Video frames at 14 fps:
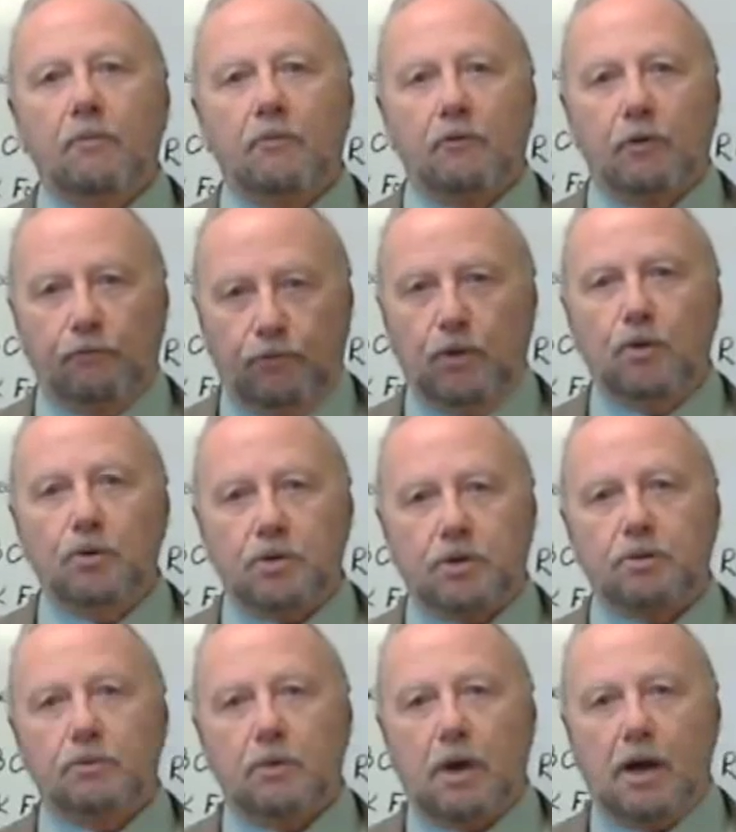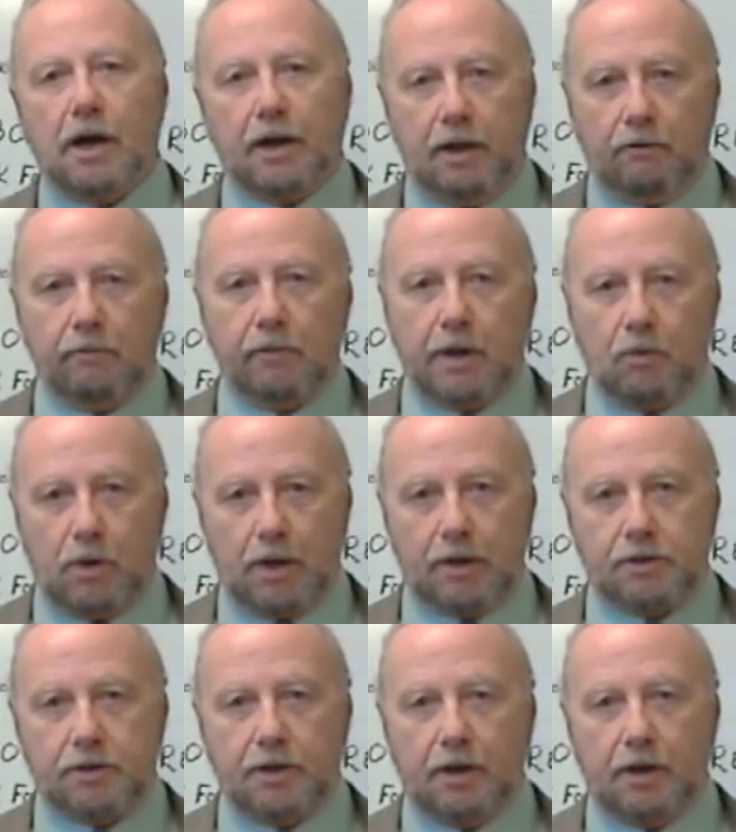refuse to honor your request.